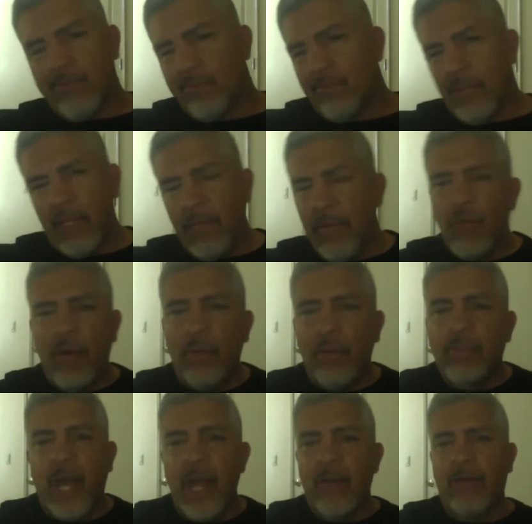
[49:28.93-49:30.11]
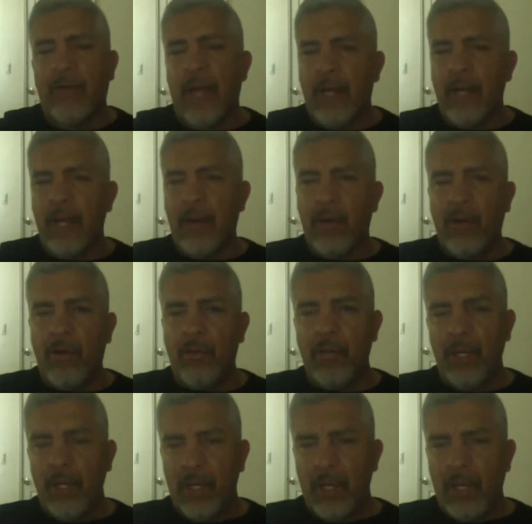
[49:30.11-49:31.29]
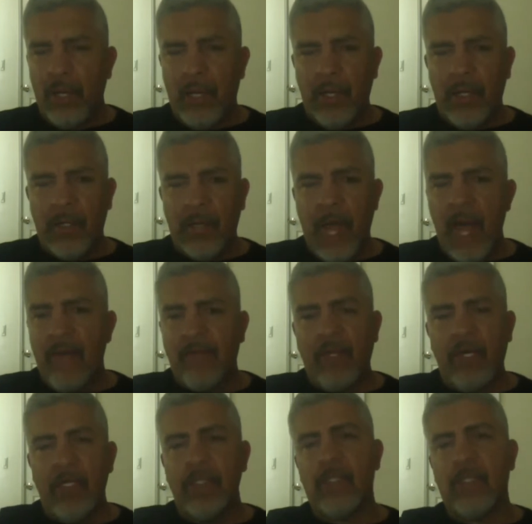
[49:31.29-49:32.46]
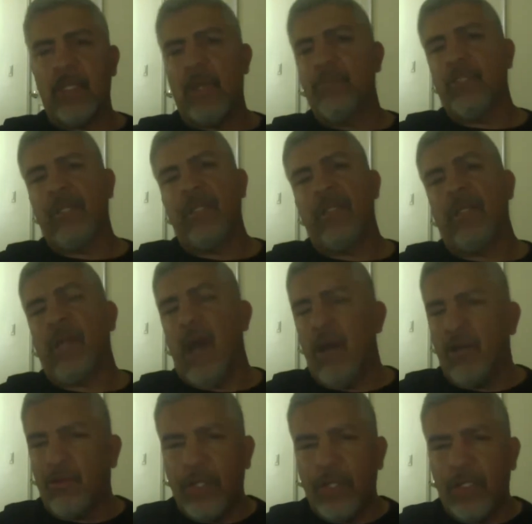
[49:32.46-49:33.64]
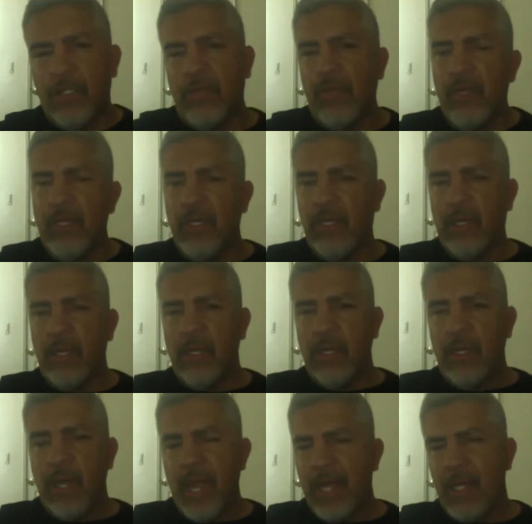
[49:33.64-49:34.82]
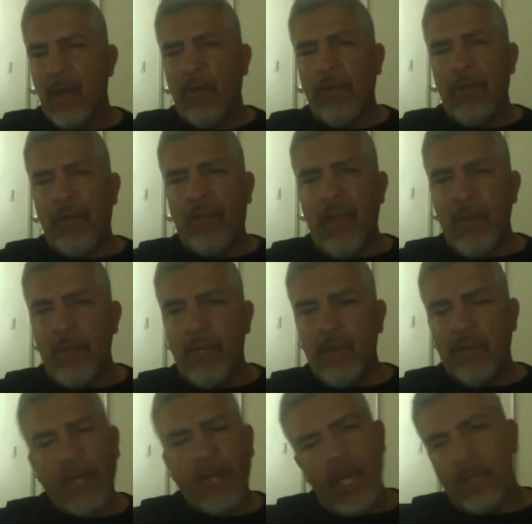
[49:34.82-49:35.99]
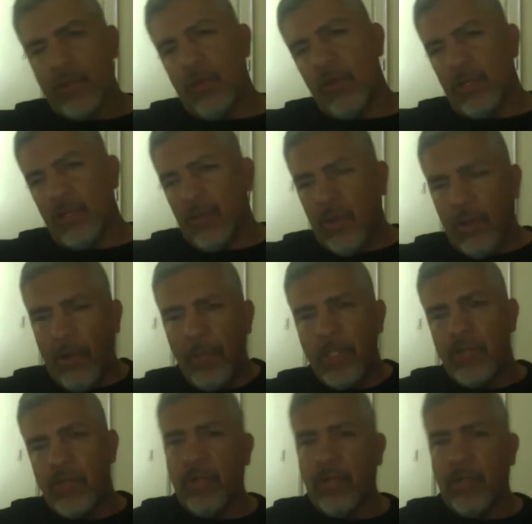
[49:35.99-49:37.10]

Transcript: Even though I'm tired, I get home, I have lunch, and I'm sitting in the couch watching TV, hanging out with my family. Okay, Antonio, let's go. I'll meet you at the